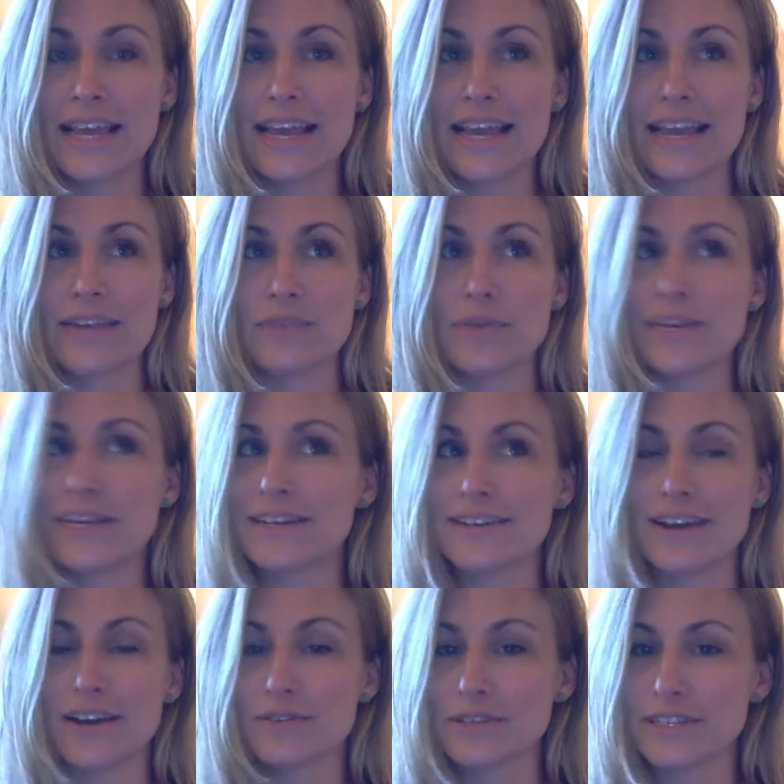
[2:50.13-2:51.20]
And we had
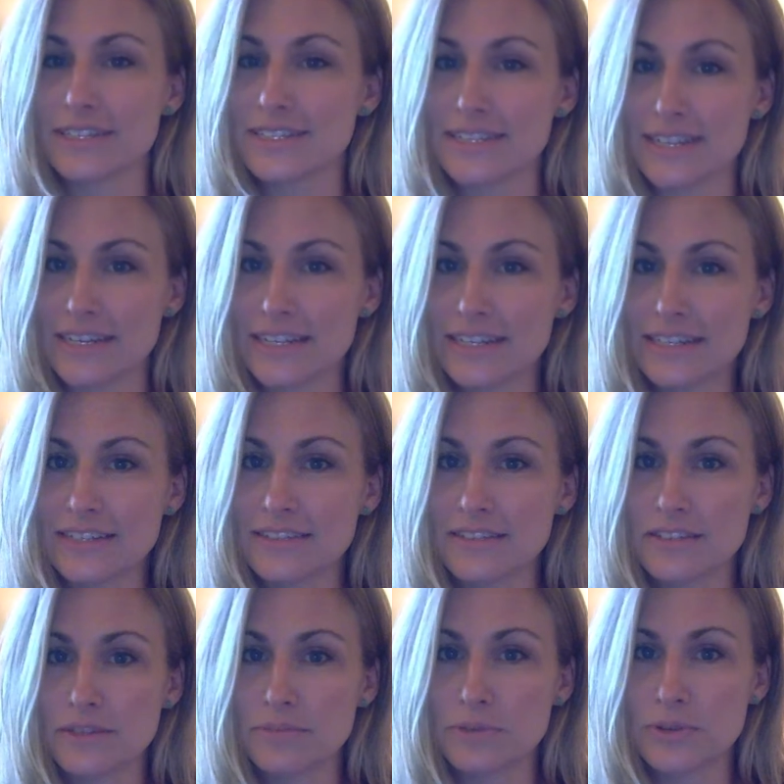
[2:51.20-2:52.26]
not really studied
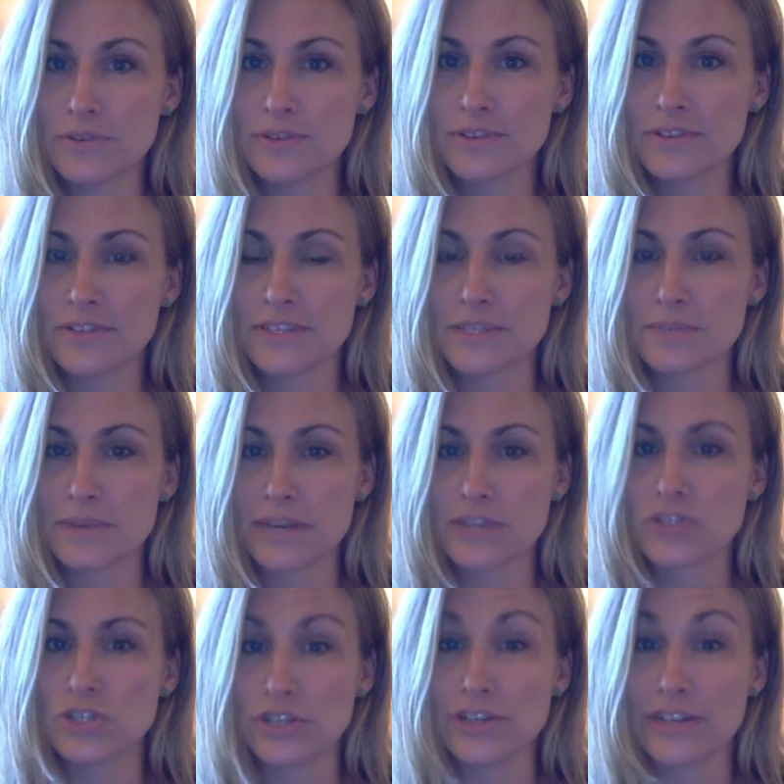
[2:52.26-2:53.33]
the moon this
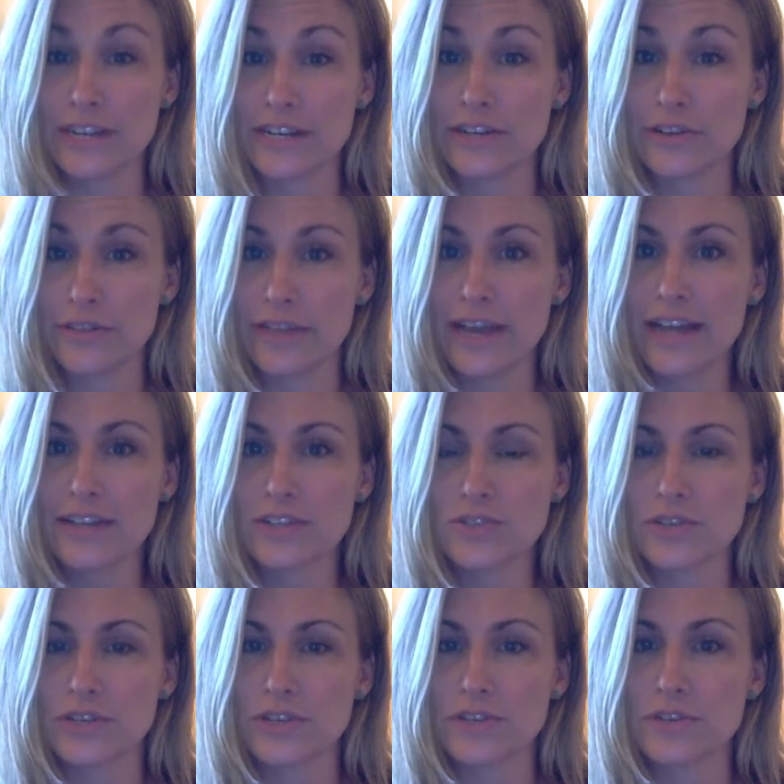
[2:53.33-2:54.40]
past year, and I knew that.
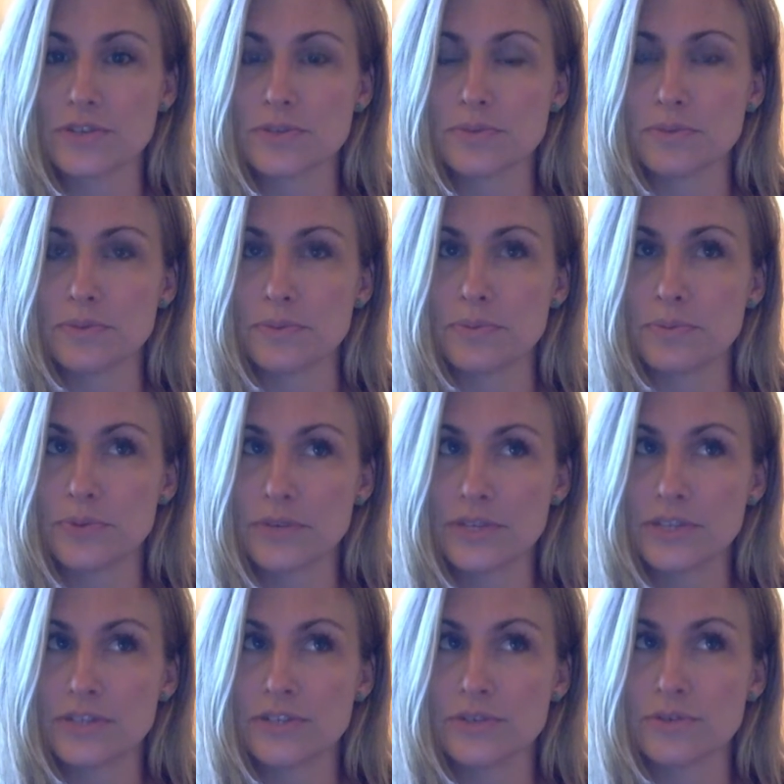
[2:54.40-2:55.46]
So I knew this would be
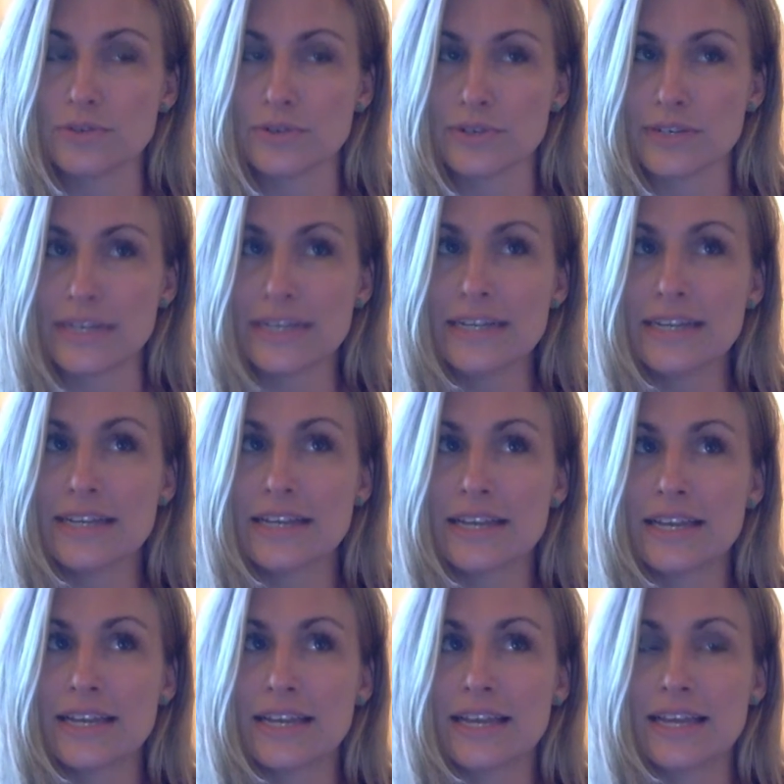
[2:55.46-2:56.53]
pretty new learning.
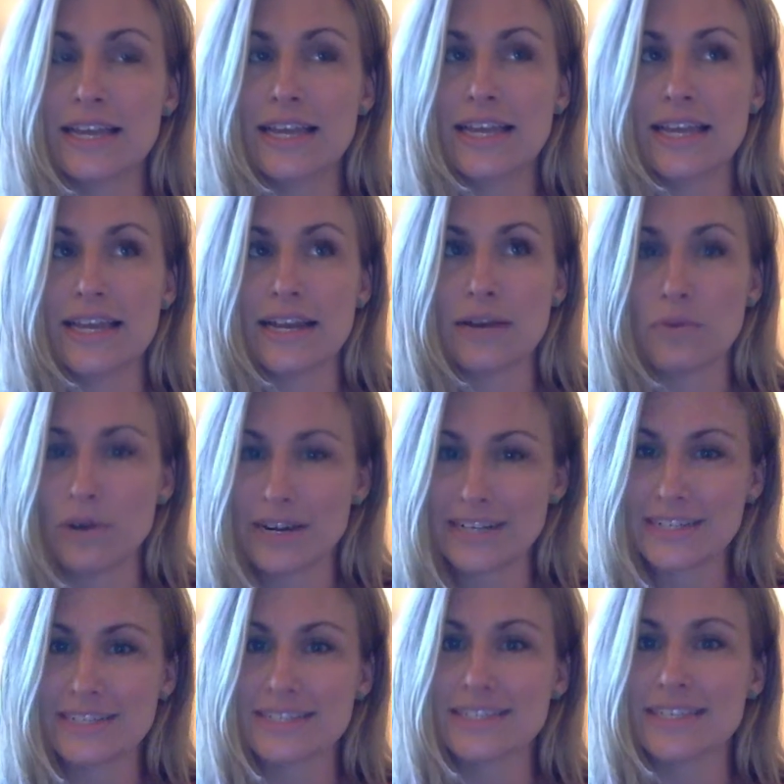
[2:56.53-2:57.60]
And I
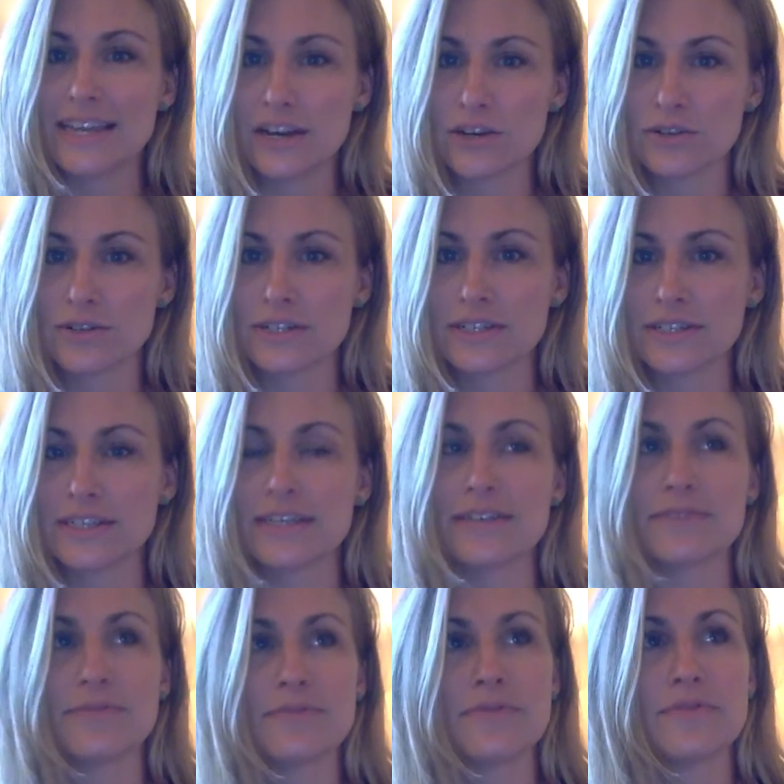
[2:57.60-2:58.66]
wanted to see how quickly
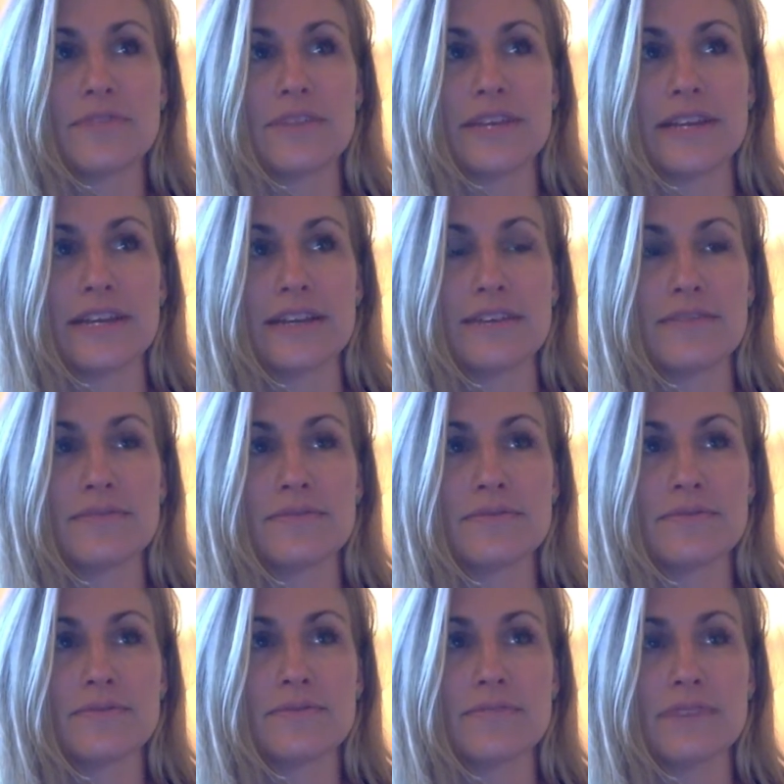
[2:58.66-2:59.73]
they
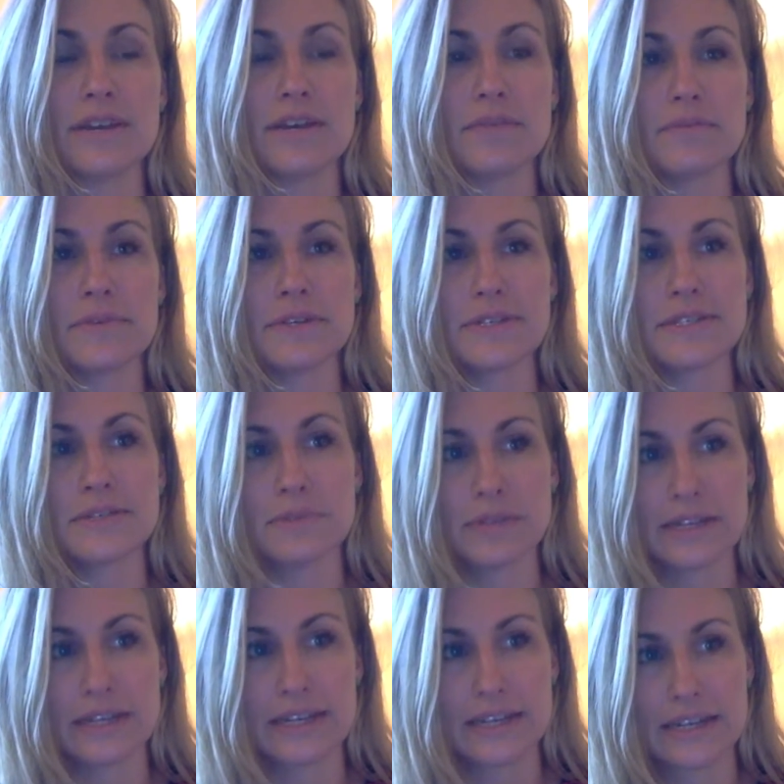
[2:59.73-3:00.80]

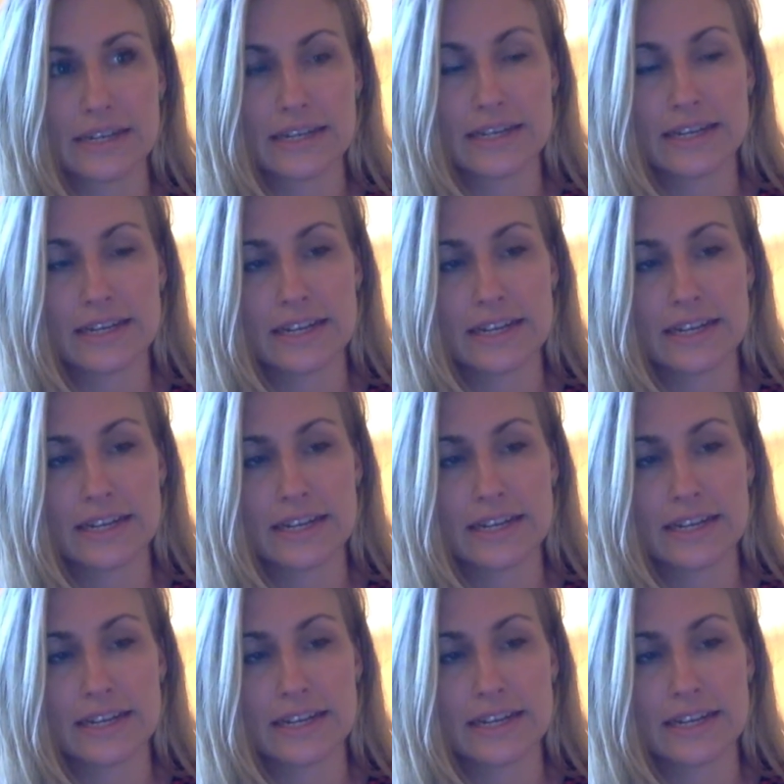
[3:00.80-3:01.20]
assimilated it.